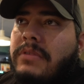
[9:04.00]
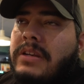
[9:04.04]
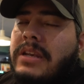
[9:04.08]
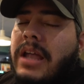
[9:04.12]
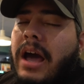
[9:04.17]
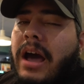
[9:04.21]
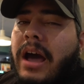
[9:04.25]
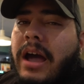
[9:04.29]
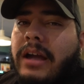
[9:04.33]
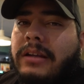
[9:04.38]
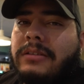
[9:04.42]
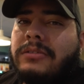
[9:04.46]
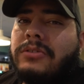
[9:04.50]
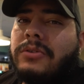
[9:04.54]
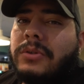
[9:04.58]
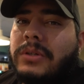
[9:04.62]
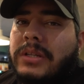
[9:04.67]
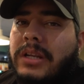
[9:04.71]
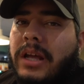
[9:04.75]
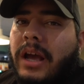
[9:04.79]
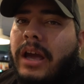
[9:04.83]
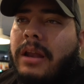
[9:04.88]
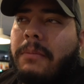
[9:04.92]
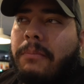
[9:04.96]
9 to
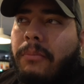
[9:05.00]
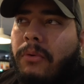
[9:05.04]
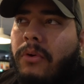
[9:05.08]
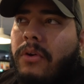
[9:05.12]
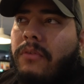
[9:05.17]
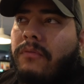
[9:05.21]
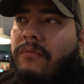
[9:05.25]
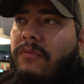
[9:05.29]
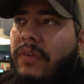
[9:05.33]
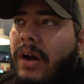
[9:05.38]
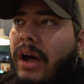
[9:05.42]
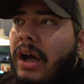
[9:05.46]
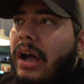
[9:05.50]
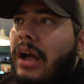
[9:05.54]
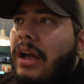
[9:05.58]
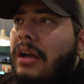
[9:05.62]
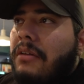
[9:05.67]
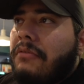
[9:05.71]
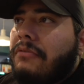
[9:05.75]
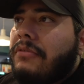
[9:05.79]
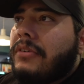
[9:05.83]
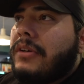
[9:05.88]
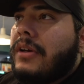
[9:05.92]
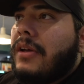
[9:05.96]
a
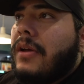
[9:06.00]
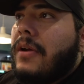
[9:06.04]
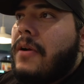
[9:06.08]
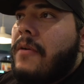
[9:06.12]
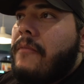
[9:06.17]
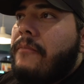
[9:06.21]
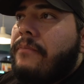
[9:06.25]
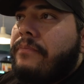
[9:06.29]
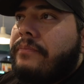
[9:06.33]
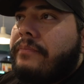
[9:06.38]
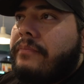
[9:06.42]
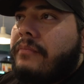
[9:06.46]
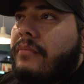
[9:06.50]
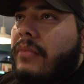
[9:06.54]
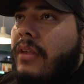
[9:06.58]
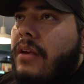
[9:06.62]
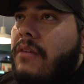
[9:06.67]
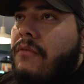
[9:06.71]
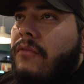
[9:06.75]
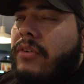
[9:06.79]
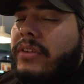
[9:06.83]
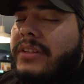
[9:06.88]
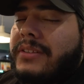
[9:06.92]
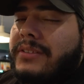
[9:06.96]
9.5
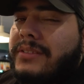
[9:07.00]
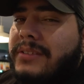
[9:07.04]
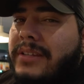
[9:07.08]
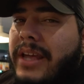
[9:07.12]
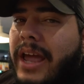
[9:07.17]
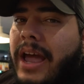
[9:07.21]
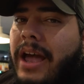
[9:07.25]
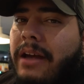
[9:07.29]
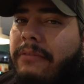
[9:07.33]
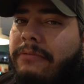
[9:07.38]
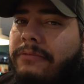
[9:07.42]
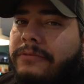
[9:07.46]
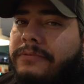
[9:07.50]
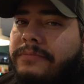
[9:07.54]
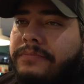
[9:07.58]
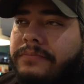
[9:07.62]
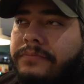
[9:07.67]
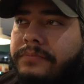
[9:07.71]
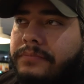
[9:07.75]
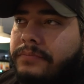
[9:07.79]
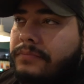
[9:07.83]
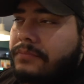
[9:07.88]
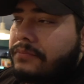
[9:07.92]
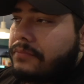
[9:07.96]
for the staff.
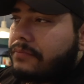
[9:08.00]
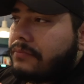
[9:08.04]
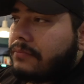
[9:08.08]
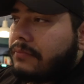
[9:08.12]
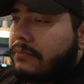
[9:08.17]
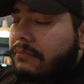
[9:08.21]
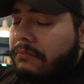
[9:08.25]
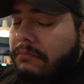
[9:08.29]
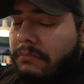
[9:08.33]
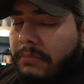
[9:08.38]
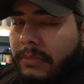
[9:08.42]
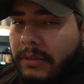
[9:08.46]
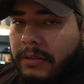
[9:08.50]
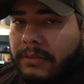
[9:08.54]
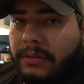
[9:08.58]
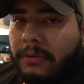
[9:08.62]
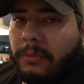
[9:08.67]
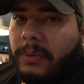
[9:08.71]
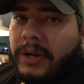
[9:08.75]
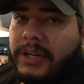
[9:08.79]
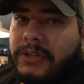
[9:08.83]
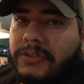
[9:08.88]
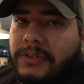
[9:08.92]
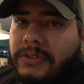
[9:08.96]

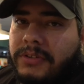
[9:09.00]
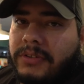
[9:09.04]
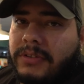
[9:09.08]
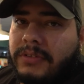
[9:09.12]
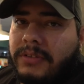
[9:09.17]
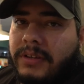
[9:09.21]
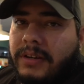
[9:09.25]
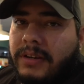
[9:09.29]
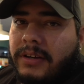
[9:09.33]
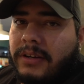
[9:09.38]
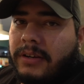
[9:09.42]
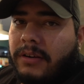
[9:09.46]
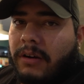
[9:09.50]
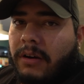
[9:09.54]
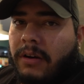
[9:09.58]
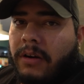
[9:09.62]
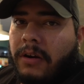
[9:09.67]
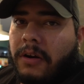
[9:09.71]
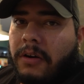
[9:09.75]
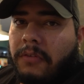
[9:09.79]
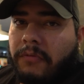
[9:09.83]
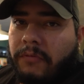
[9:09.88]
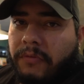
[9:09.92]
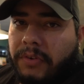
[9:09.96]
The waitresses here
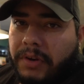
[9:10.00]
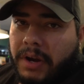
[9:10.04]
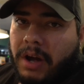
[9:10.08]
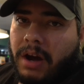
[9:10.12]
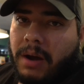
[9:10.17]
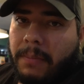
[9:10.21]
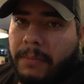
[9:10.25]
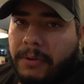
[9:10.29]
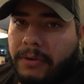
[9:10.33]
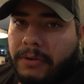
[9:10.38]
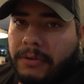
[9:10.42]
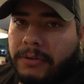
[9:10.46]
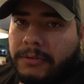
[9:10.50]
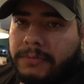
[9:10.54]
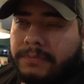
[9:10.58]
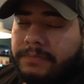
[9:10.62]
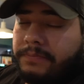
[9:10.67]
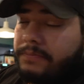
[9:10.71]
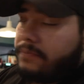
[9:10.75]
are phenomenal,